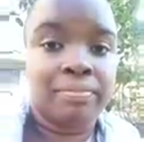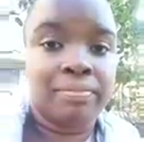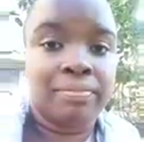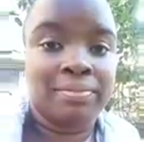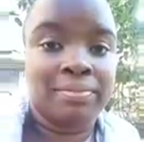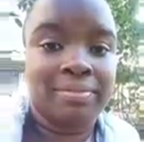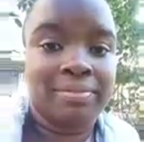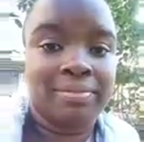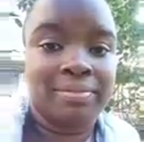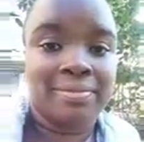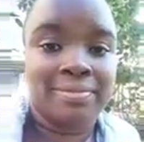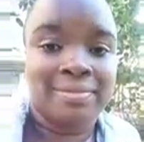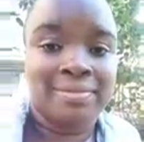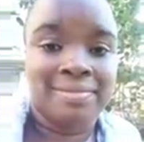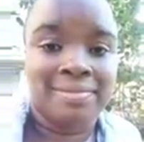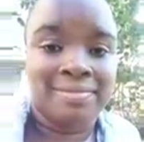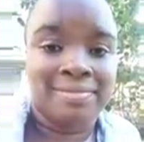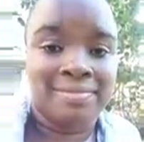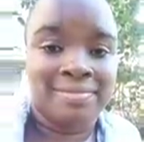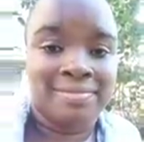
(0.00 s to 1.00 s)

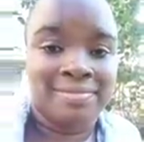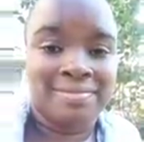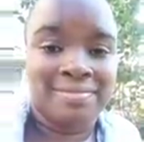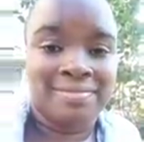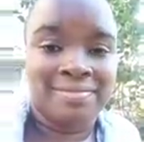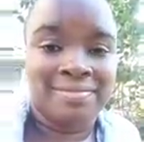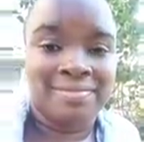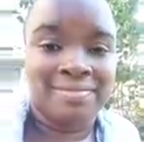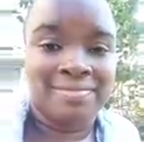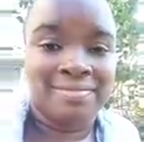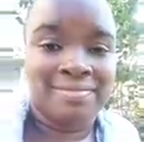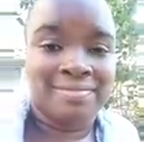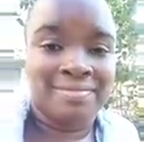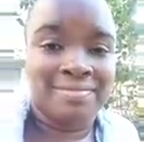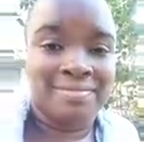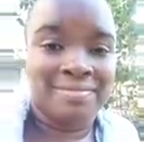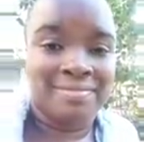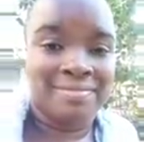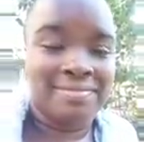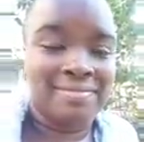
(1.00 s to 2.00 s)

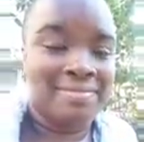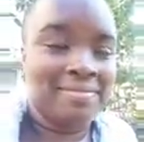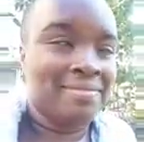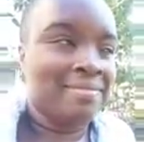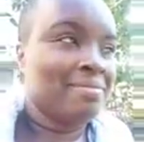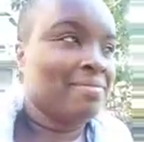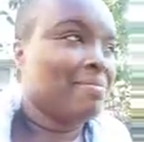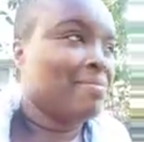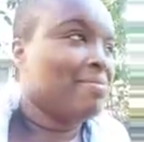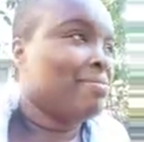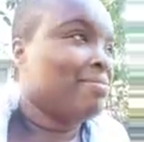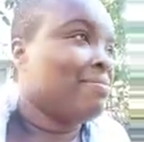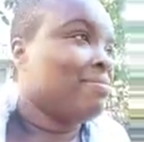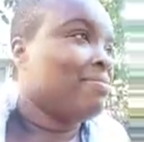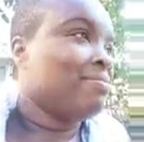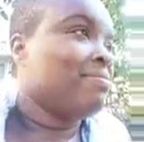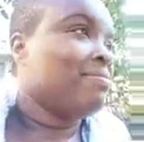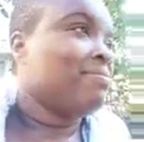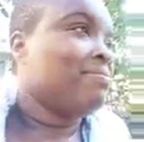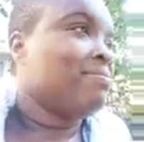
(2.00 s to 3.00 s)

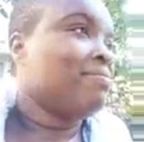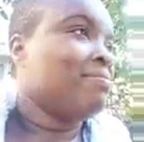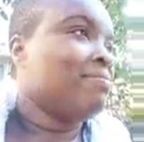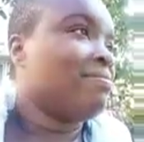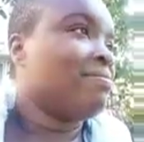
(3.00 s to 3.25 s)
Nobody speaks.